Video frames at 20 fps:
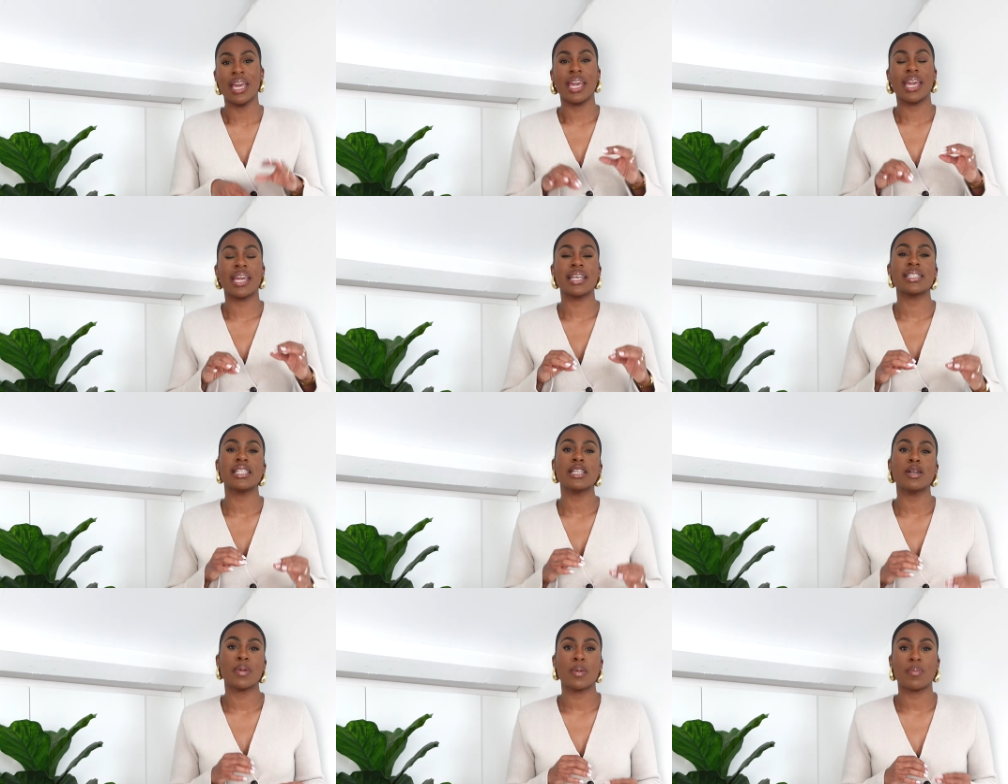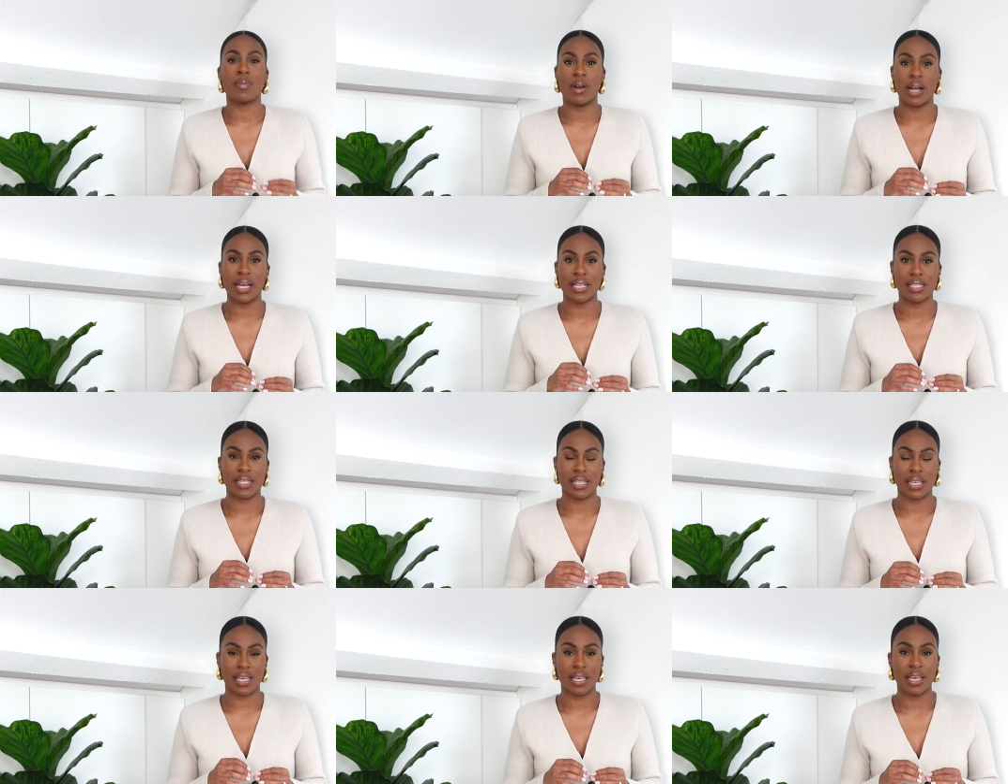It is a little bit
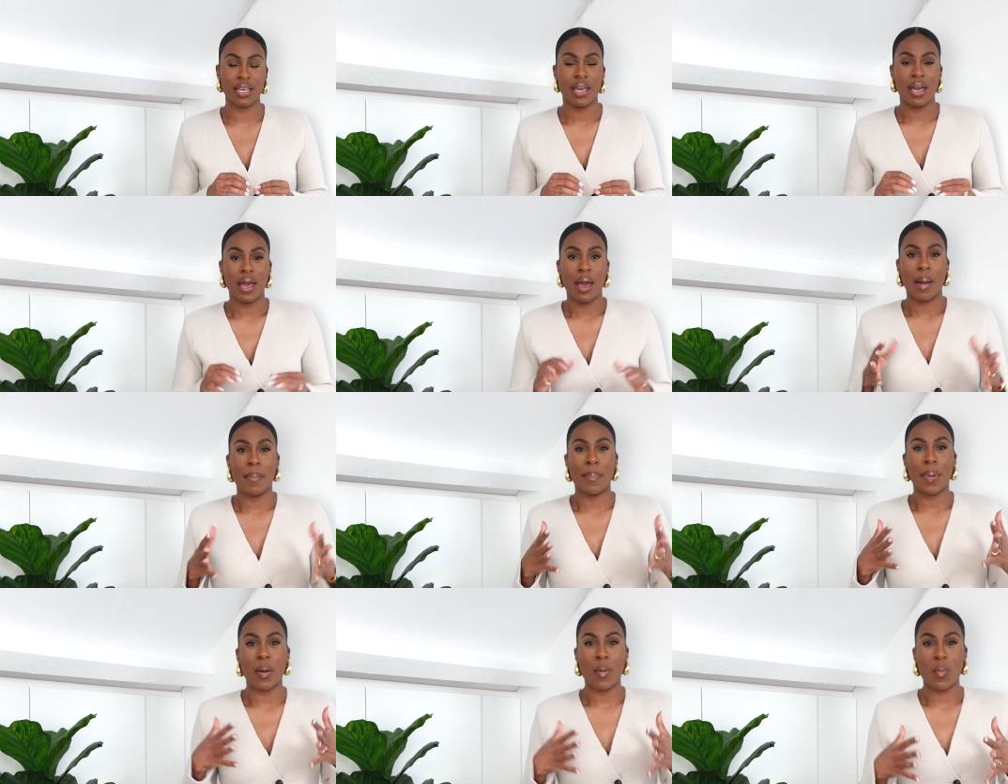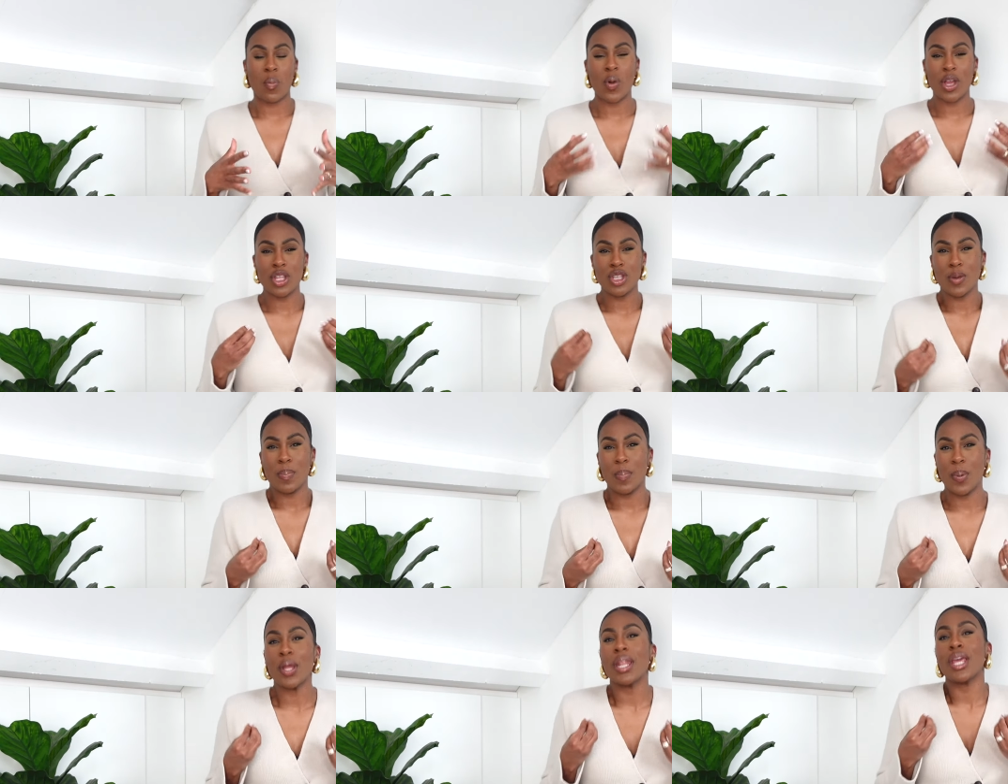pricey, but when
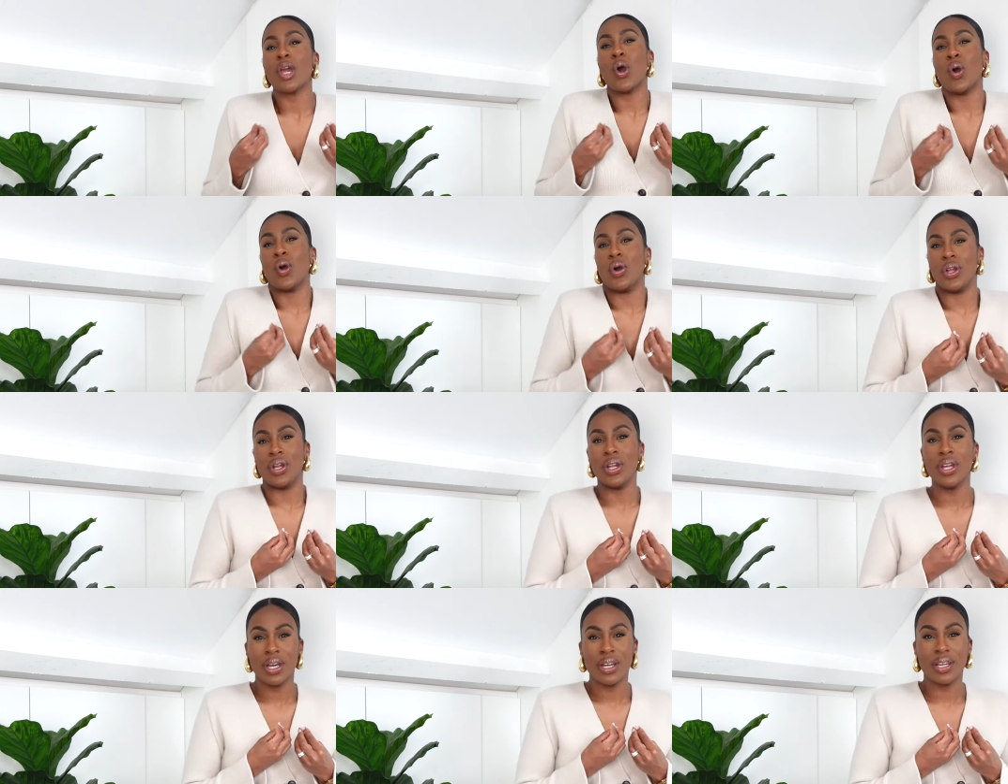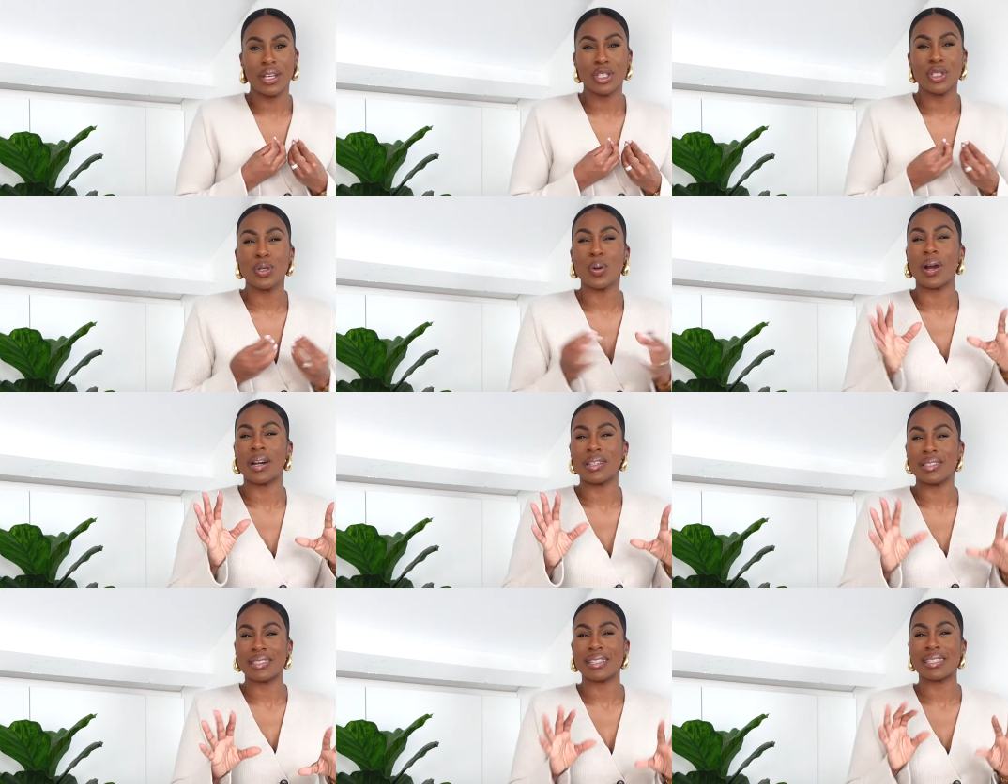you put it on, you
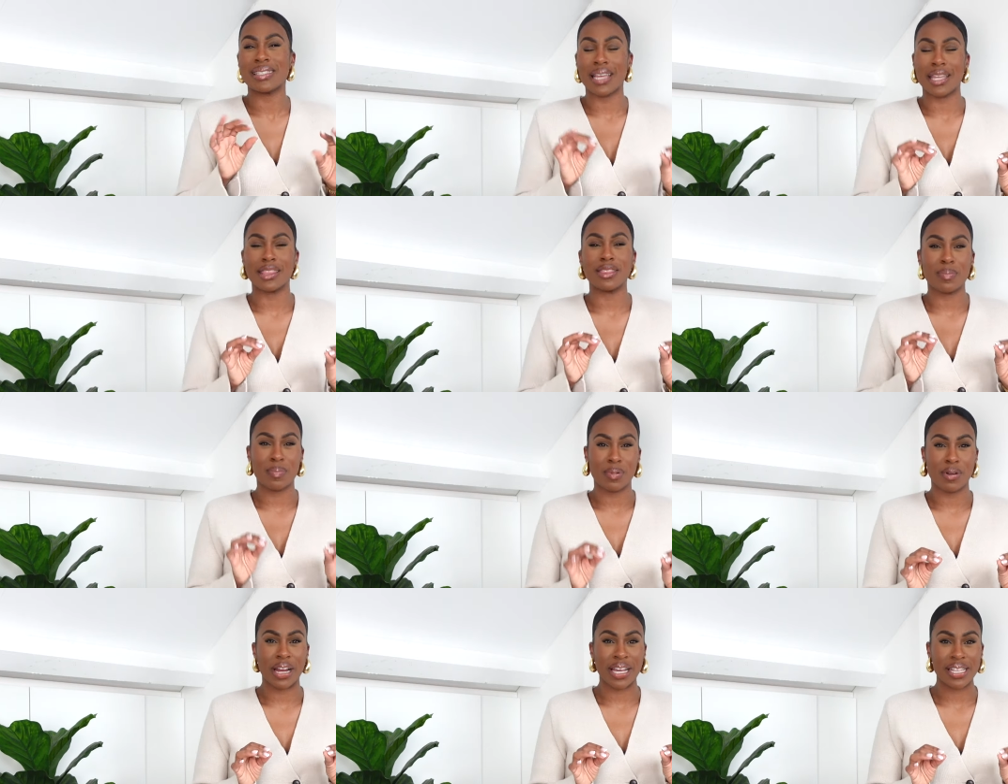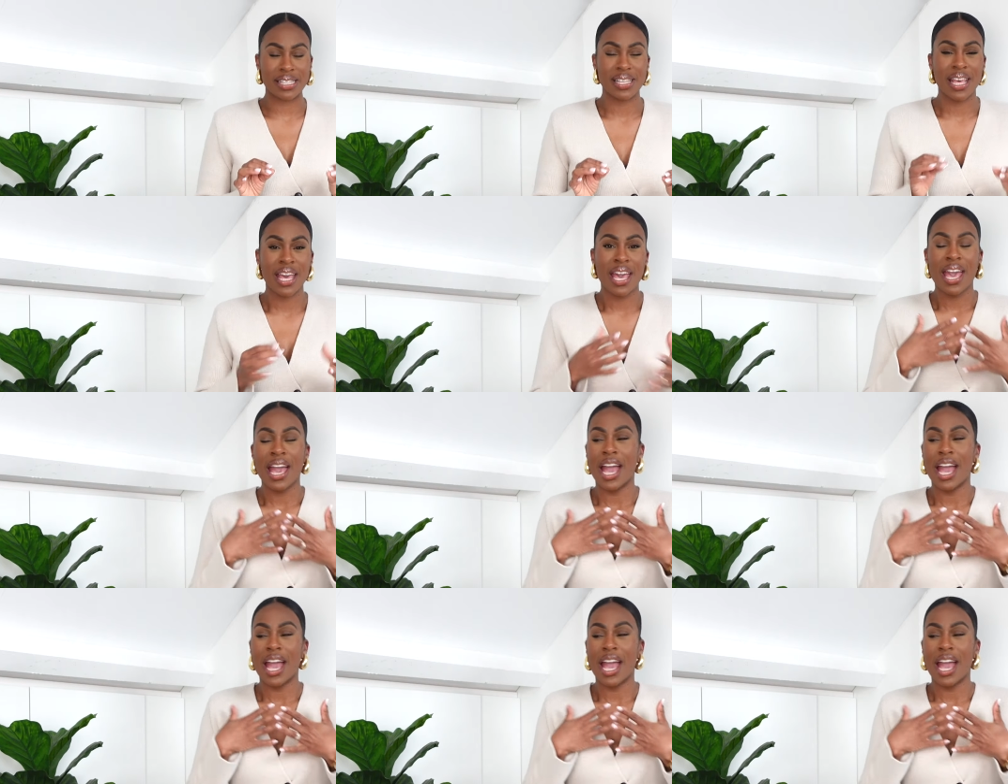understand the price.